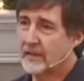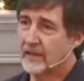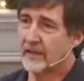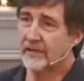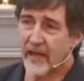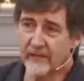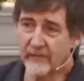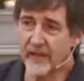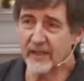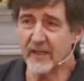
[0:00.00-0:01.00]
You're
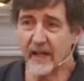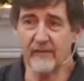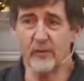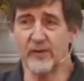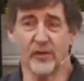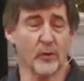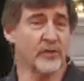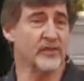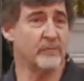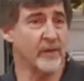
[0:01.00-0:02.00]
thankful that he gave you his
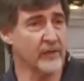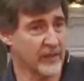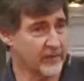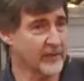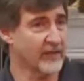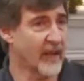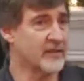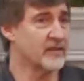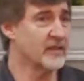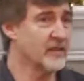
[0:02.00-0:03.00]
Holy Spirit to
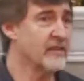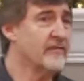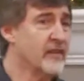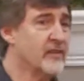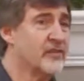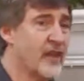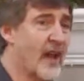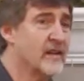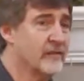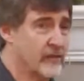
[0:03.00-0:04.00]
actually live
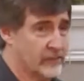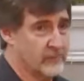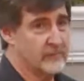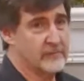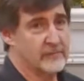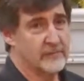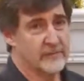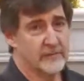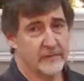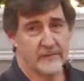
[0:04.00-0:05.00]
inside of you
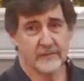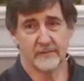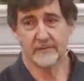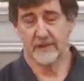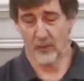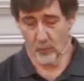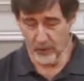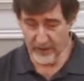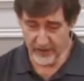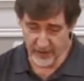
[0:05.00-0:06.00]
and
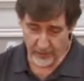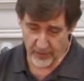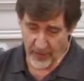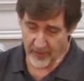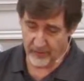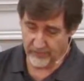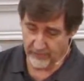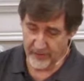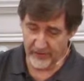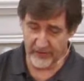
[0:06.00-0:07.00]
work in you and on you
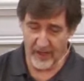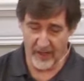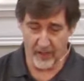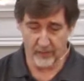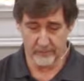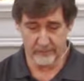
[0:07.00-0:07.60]
from the inside out.